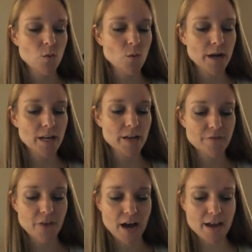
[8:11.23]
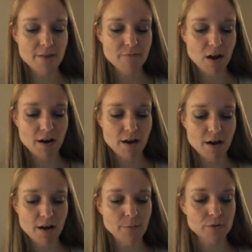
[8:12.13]
What if I'm not
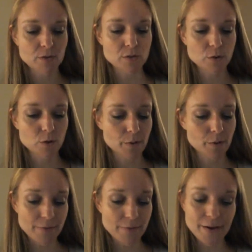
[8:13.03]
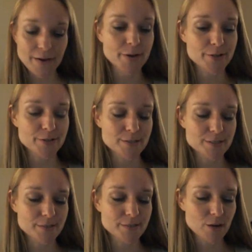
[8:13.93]
able to pay my
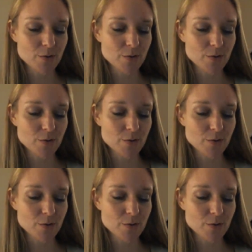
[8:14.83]
bills,